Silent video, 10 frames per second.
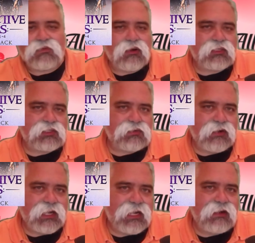word
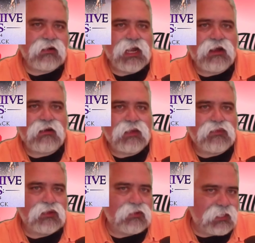story here and there, and they
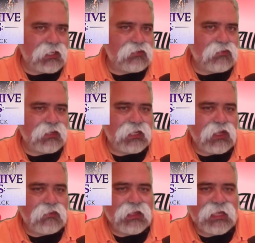put it on Kindle when they
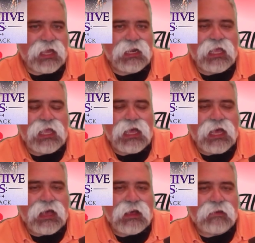go by that.
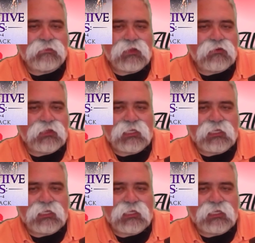Or they